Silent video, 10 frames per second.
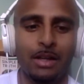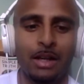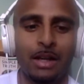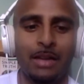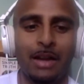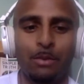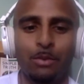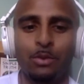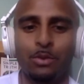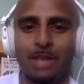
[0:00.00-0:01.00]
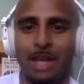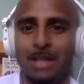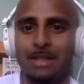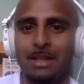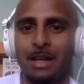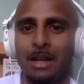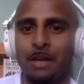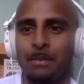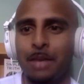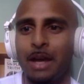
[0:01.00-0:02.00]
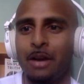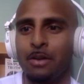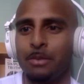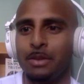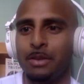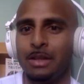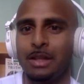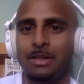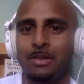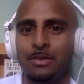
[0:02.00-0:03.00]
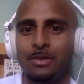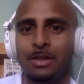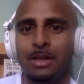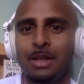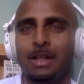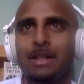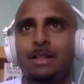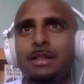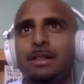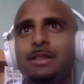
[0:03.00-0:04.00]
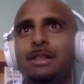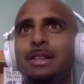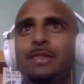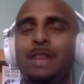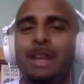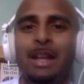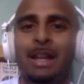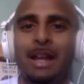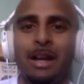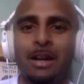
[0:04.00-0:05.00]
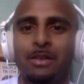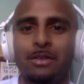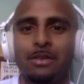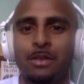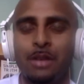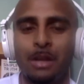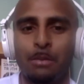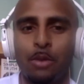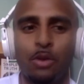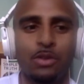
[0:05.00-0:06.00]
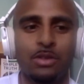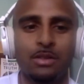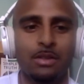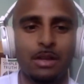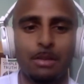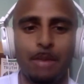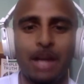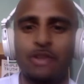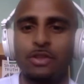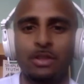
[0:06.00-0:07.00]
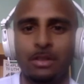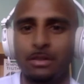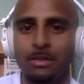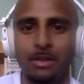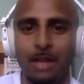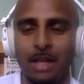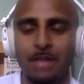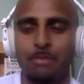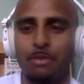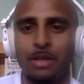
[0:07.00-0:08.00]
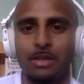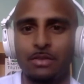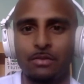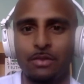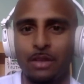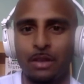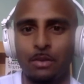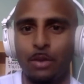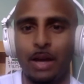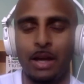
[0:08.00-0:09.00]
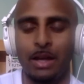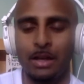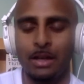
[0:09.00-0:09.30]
that will test our ability to live in our most passionate, expressed way.